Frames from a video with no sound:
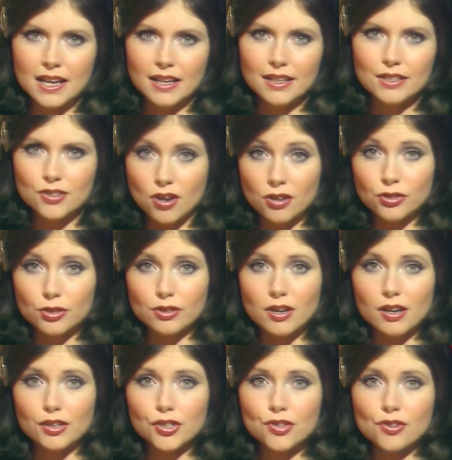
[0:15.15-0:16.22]
His
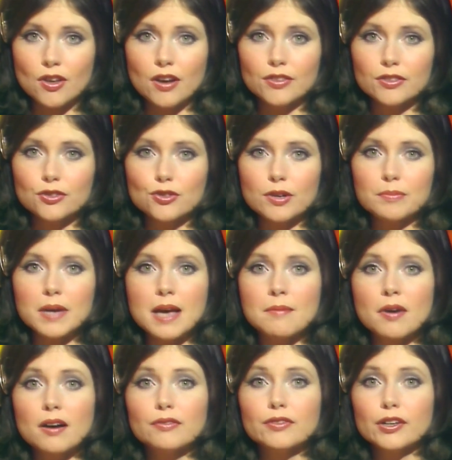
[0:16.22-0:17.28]
entourage thought the trip came
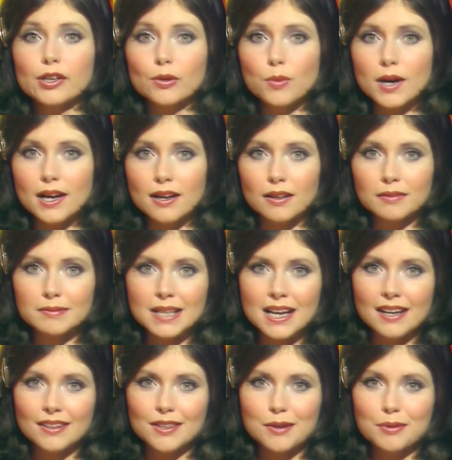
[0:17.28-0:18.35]
off very well.
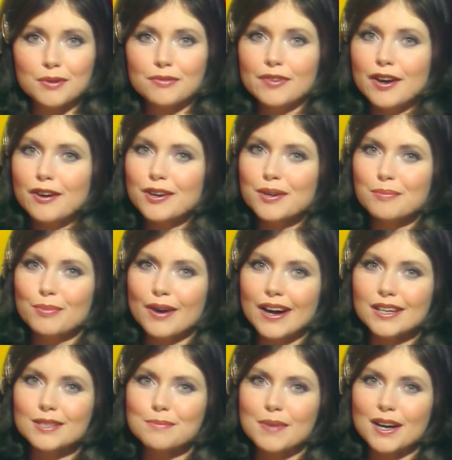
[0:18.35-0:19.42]
They were very
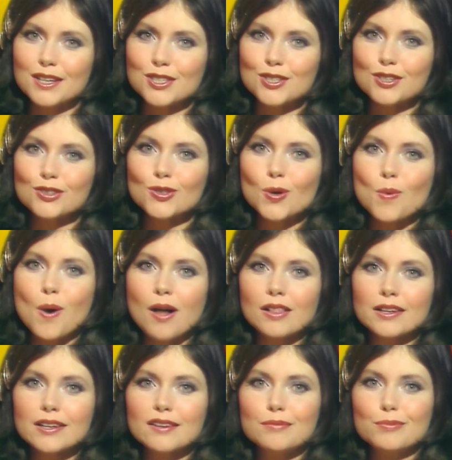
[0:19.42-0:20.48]
impressed by a certain
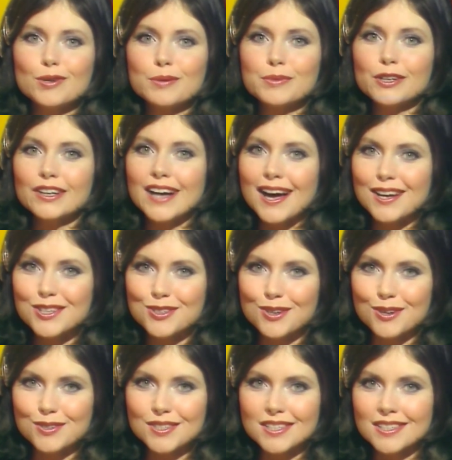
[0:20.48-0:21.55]
quality of Premier
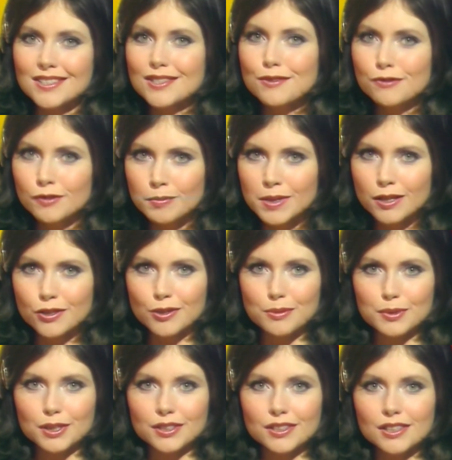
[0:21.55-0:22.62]
Castro's, and it's a familiar
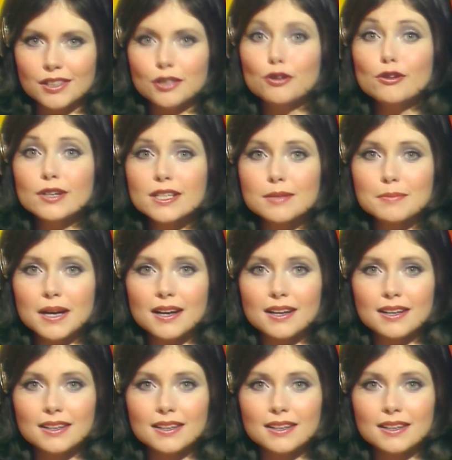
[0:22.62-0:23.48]
word, charisma.